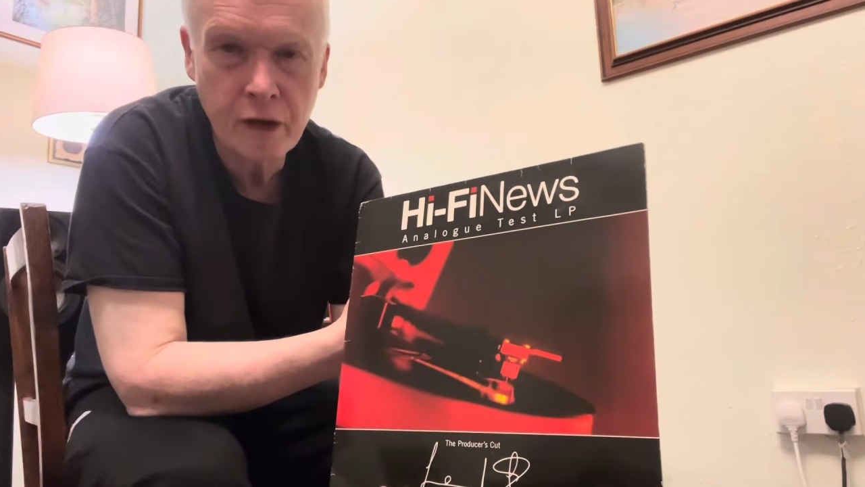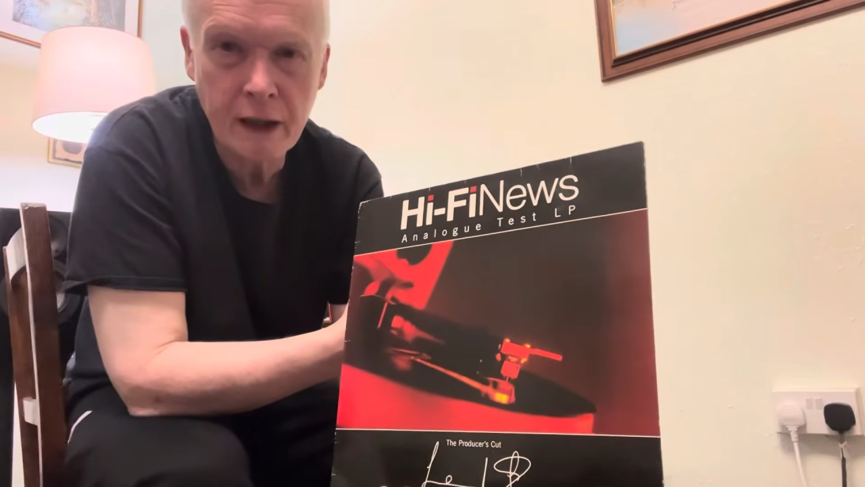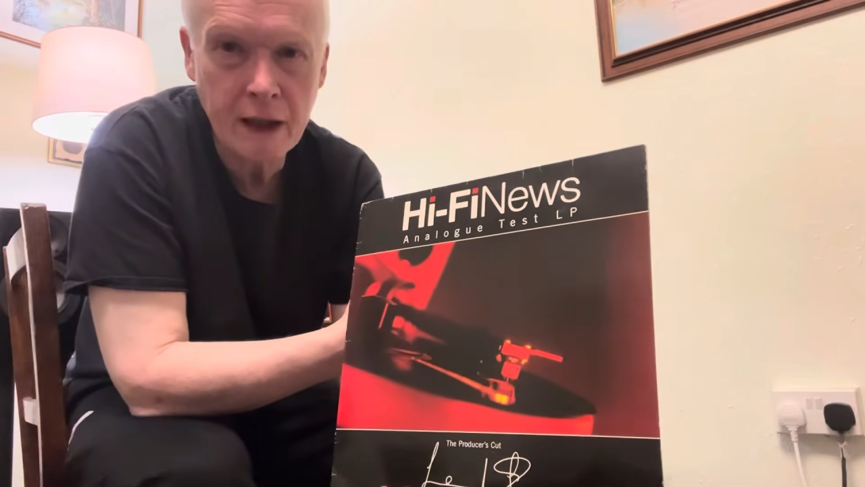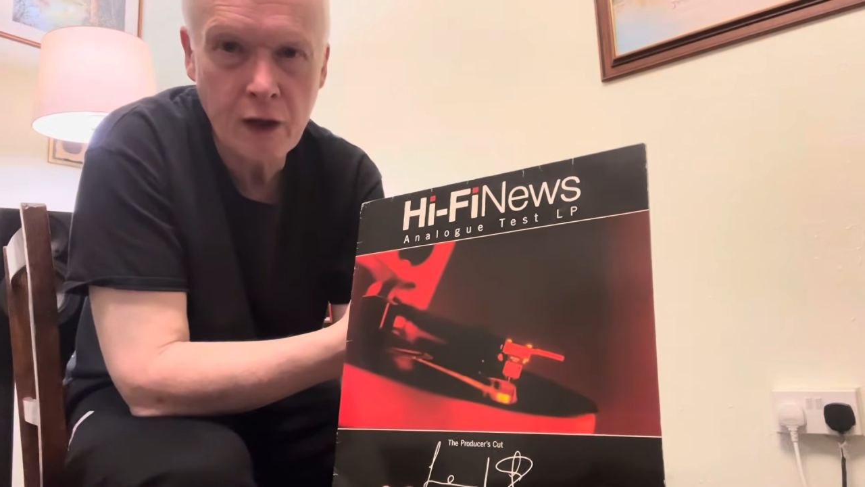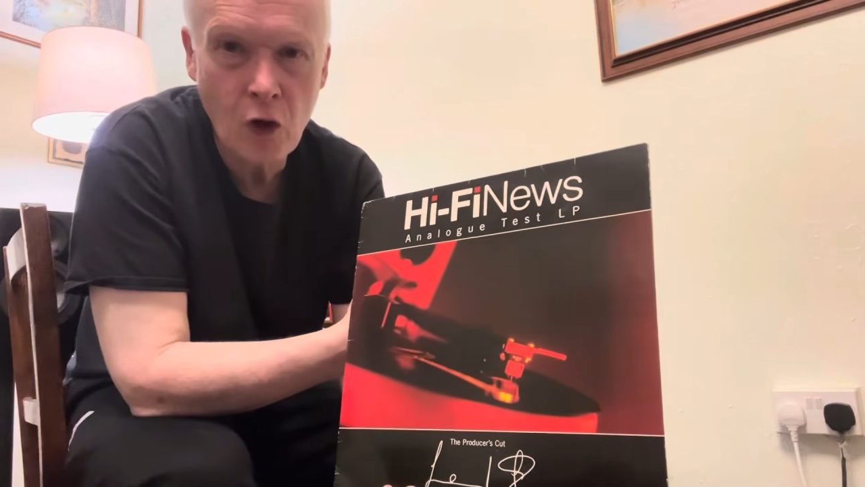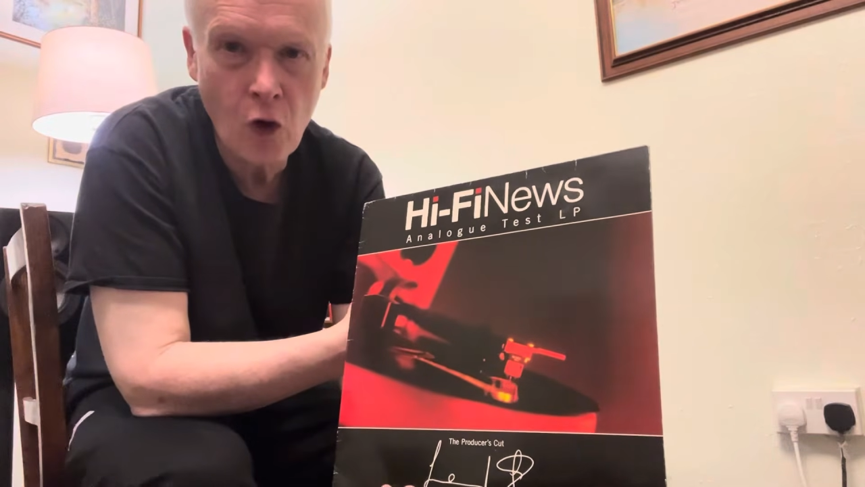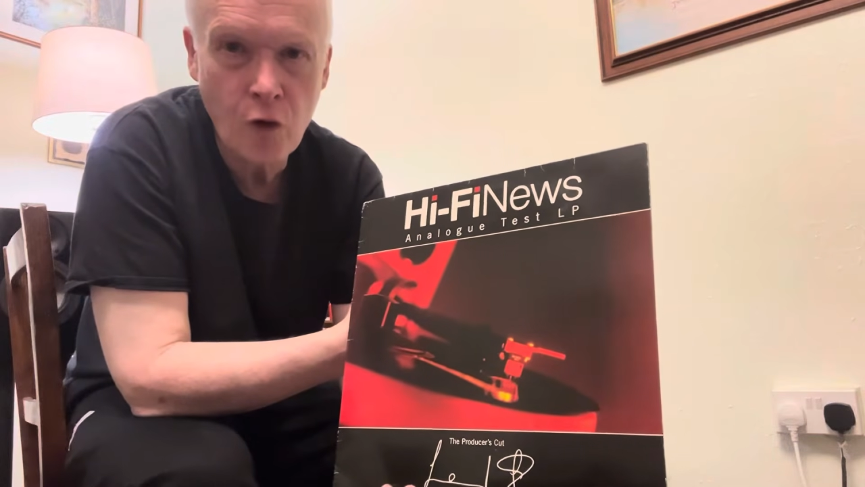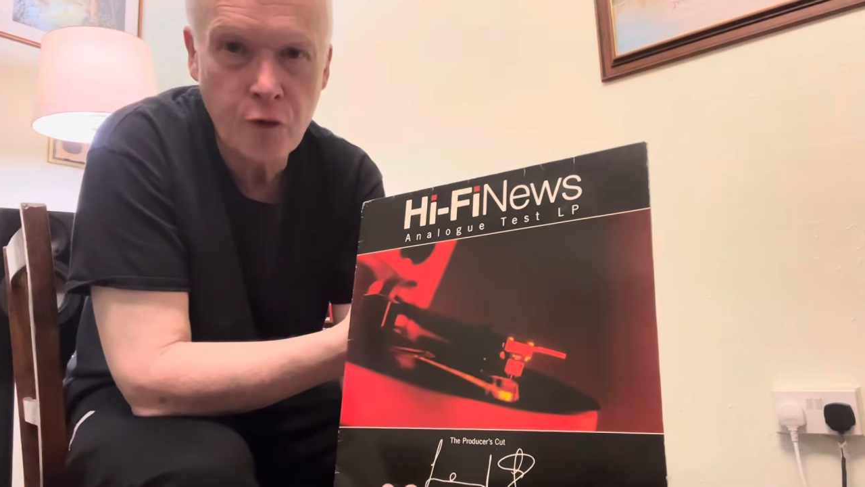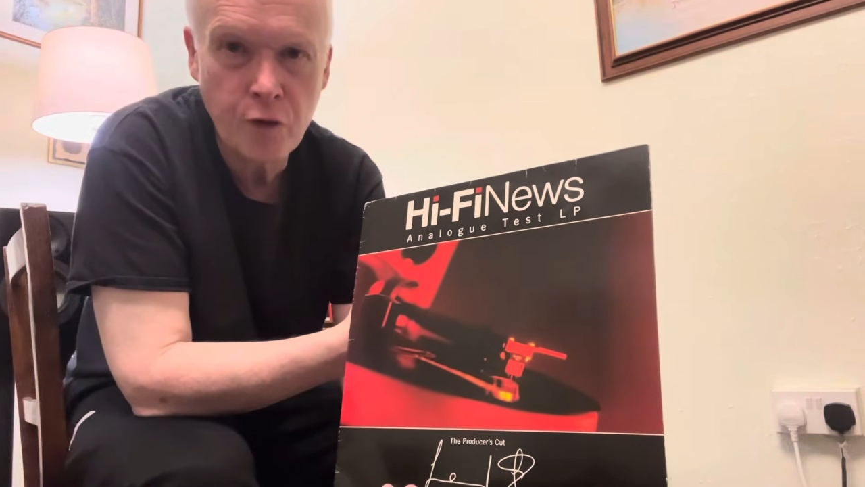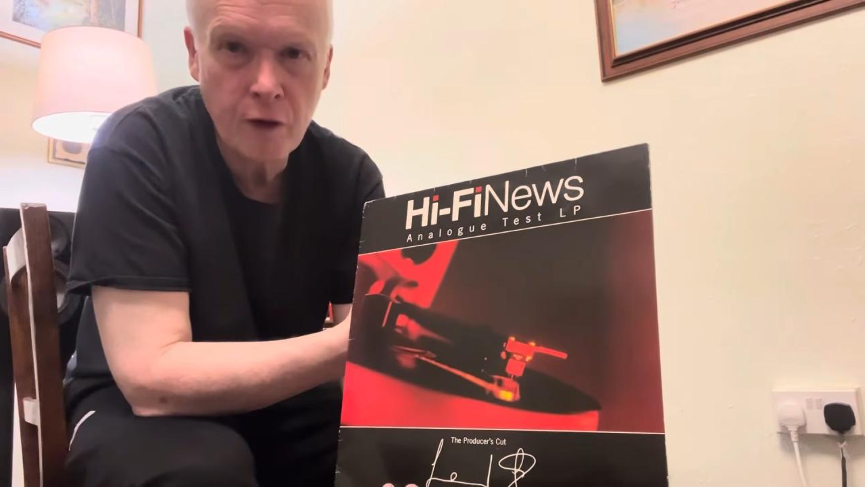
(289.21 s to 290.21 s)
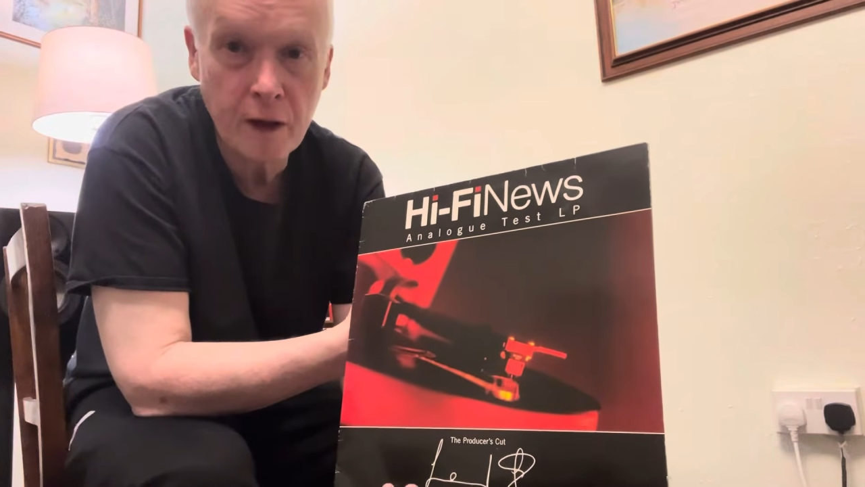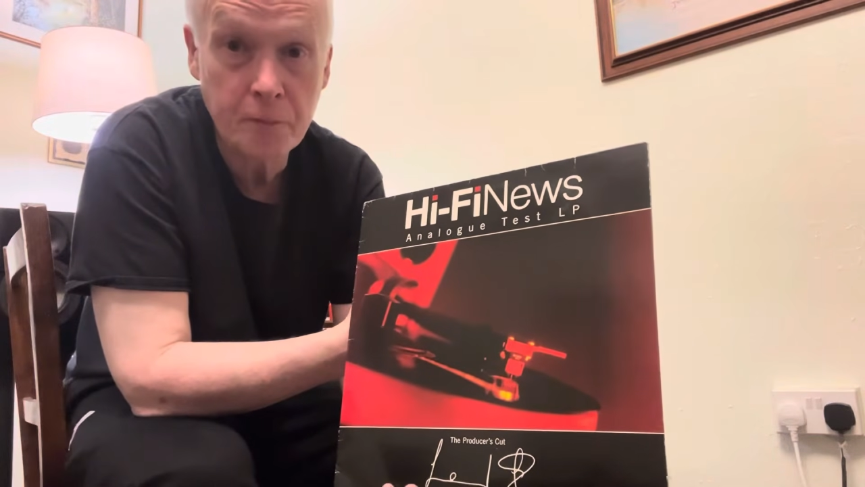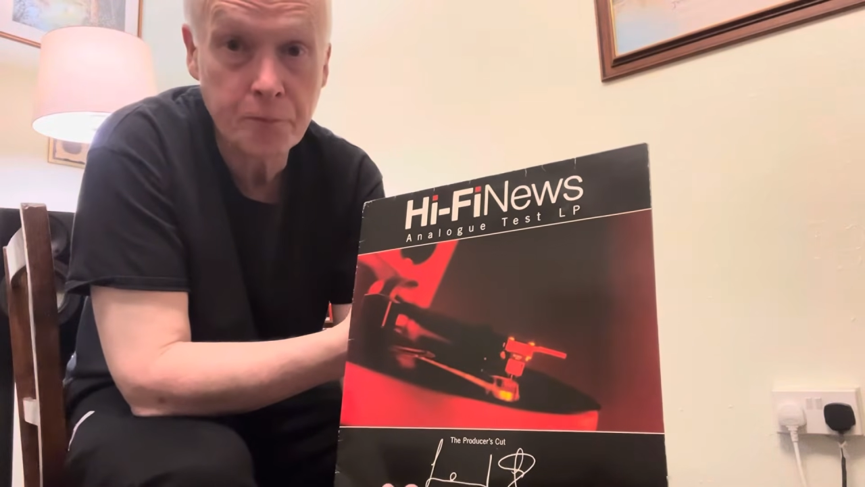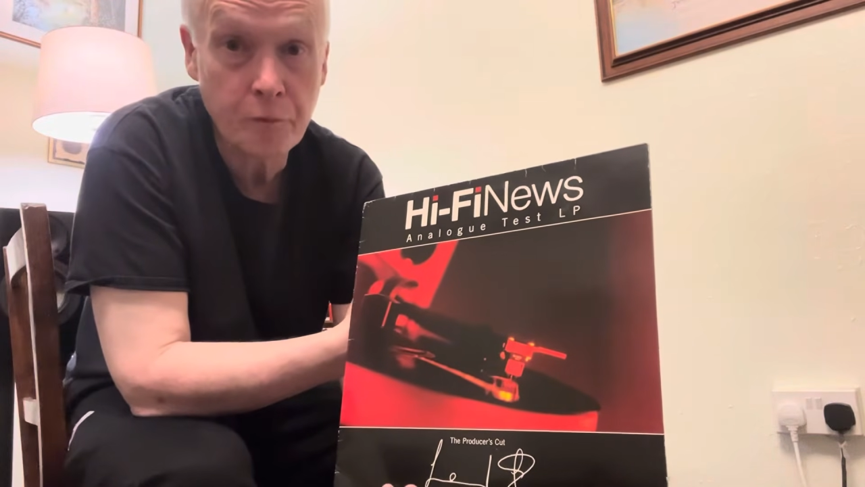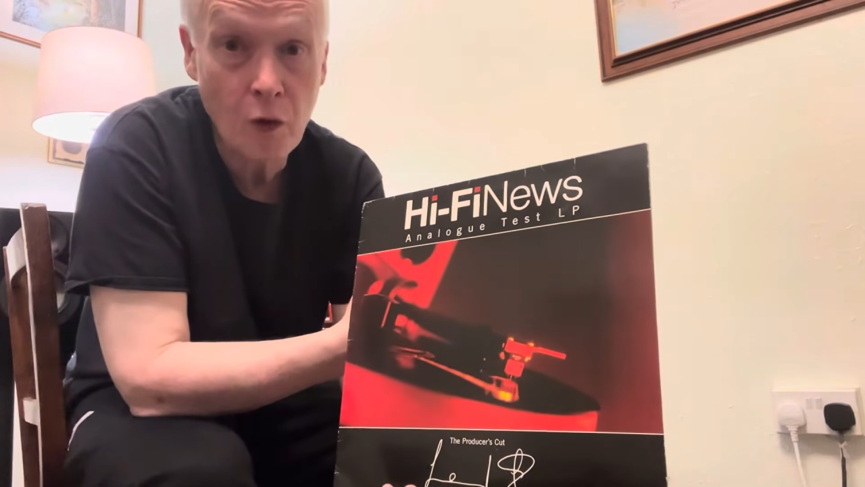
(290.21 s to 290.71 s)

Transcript: really of the